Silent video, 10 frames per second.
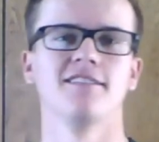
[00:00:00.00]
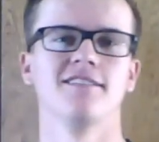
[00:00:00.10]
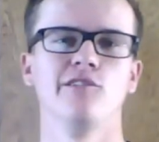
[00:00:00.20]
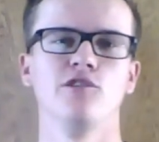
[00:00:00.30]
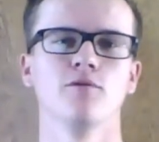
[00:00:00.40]

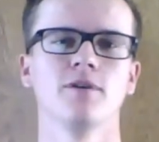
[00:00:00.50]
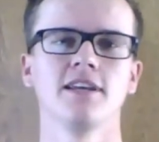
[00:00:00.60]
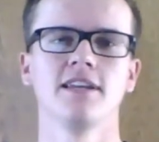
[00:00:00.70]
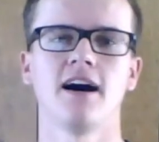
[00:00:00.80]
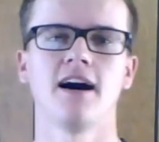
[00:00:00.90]
you're
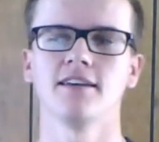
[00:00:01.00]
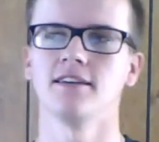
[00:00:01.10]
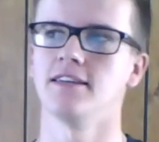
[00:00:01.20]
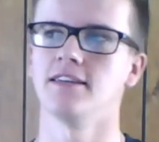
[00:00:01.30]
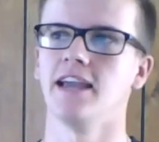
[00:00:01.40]
really
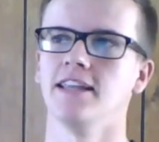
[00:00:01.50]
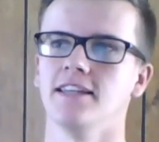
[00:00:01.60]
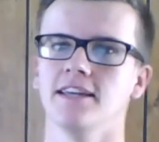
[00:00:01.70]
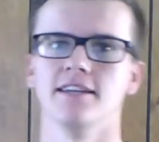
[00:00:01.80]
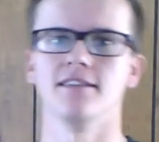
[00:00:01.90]
not
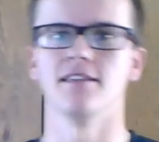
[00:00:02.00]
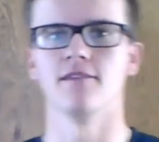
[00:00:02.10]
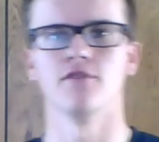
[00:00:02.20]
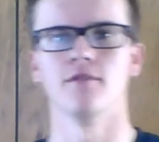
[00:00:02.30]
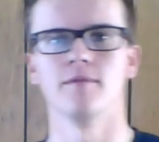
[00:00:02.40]
gaining
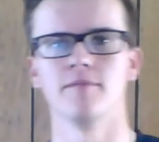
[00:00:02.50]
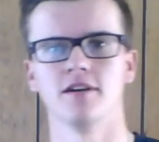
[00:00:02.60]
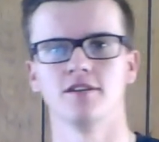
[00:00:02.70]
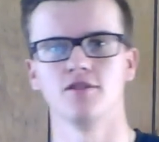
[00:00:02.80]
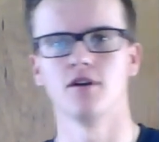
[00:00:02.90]
anything from it,
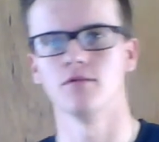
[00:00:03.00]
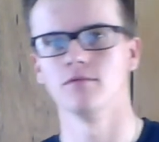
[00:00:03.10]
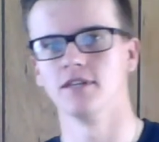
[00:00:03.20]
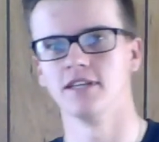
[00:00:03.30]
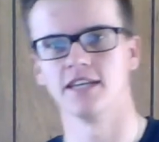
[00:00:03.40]
because you don't
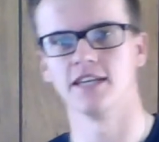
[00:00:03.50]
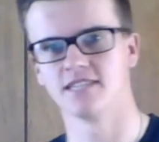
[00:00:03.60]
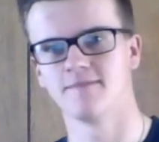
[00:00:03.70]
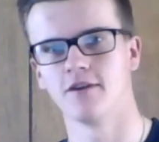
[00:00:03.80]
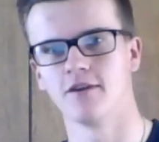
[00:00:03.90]
really
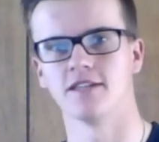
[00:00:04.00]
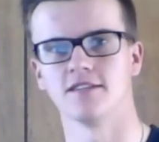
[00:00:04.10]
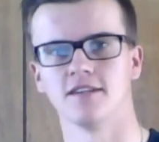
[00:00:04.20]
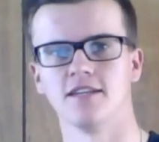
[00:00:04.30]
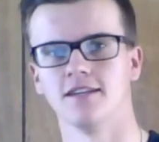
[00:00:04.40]

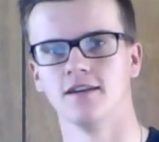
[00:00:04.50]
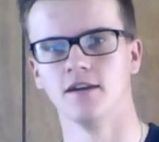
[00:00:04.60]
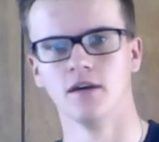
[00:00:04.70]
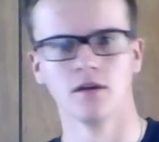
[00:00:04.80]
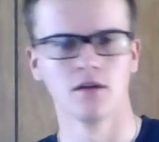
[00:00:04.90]
experience any
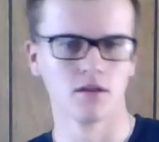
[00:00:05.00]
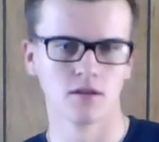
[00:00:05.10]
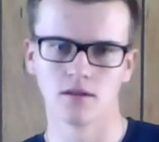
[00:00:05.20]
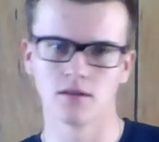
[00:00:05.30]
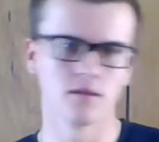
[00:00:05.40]

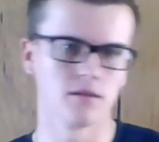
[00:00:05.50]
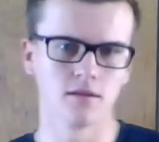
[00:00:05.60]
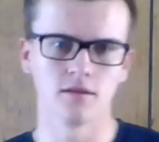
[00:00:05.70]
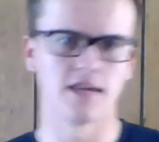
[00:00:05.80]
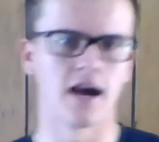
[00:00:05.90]

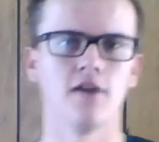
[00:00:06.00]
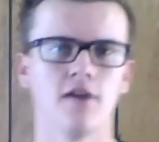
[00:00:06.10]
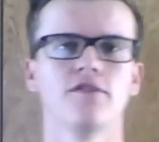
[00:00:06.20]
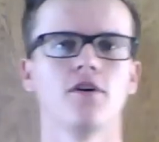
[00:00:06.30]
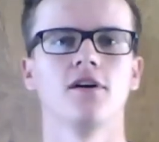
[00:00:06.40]

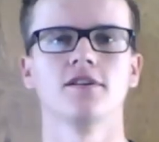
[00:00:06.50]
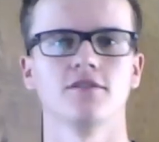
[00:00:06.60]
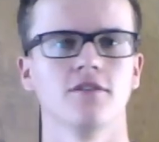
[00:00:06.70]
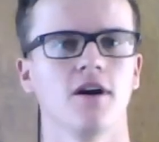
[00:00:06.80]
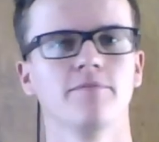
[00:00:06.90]
downfalls
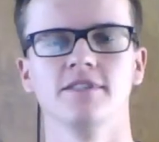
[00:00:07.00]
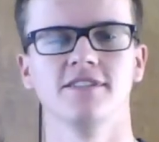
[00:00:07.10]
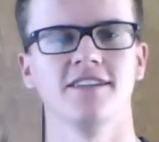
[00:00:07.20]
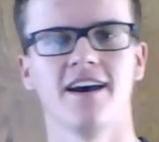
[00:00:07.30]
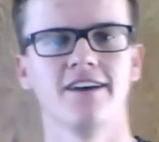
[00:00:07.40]
or up
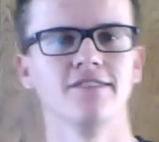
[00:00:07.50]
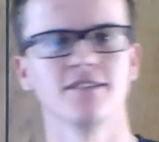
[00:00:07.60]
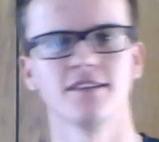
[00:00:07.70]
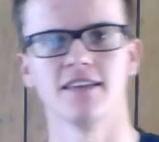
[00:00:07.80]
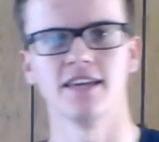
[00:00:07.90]
and
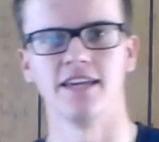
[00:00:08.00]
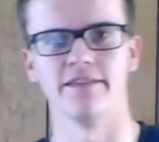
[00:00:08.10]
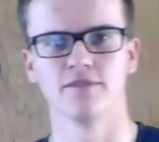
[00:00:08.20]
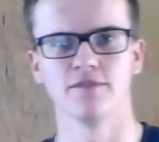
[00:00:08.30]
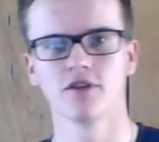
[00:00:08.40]
downs.
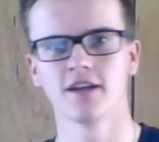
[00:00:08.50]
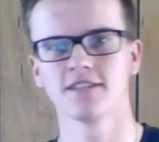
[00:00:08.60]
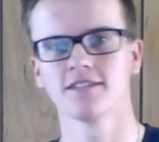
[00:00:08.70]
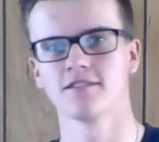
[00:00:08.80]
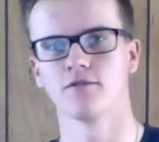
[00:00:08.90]
It
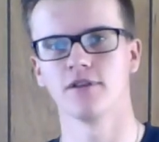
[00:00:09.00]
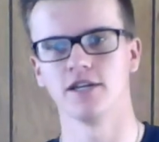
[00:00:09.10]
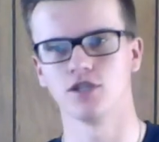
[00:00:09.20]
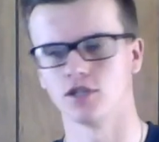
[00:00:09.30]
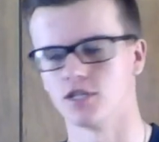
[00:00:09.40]
strengthens the
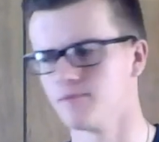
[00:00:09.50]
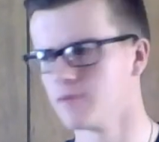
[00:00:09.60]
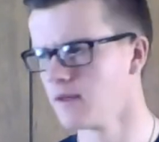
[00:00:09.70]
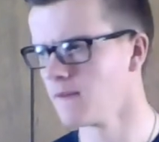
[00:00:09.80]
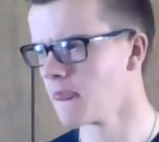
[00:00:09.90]
relationship
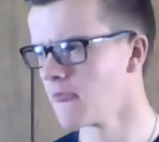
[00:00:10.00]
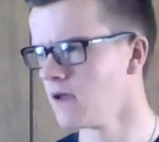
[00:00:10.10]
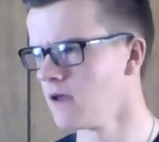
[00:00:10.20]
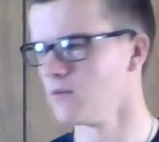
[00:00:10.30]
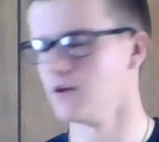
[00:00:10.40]

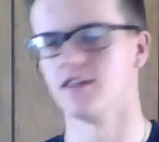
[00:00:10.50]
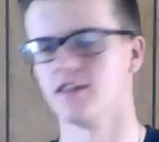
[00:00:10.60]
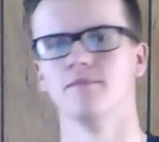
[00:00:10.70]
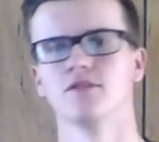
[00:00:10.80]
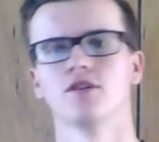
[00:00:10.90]
with
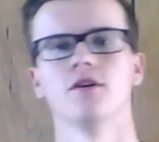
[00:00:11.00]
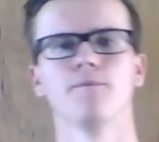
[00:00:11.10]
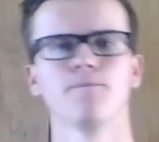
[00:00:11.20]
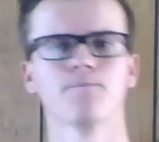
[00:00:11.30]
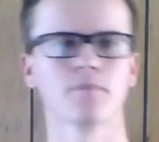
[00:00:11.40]
Him.
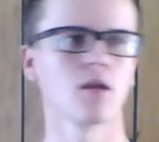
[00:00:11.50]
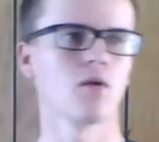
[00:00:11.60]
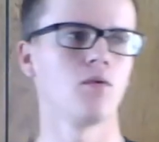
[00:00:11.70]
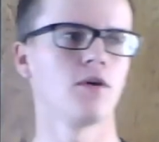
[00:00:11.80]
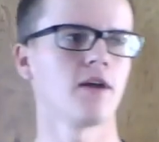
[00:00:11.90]
So
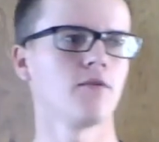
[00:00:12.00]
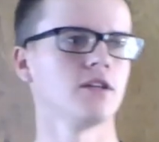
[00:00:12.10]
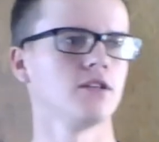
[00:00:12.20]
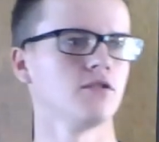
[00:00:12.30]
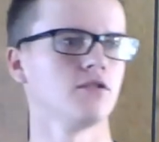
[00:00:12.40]
what I
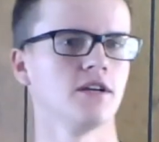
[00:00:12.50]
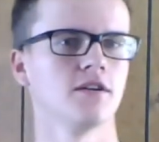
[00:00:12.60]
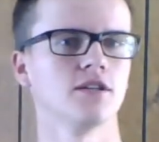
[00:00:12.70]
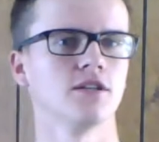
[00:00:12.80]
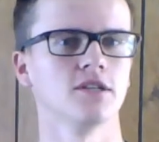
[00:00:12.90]
want to do
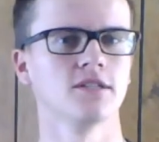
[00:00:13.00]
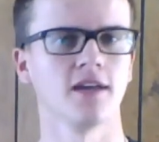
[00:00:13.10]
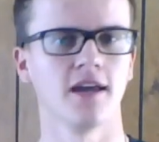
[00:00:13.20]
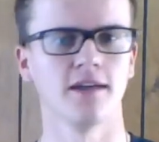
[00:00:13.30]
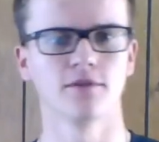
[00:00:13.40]
here is just
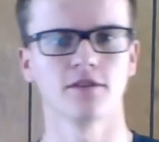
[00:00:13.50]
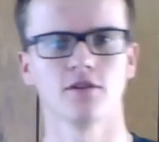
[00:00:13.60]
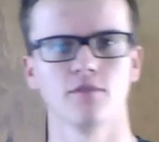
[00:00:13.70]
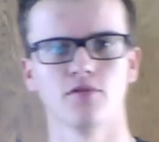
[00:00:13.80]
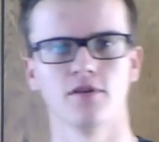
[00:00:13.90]
end with a
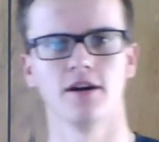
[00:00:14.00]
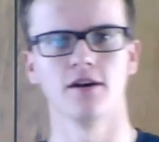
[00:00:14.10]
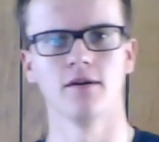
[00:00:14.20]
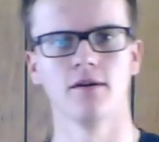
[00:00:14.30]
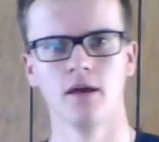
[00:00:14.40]
little
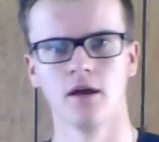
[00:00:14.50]
prayer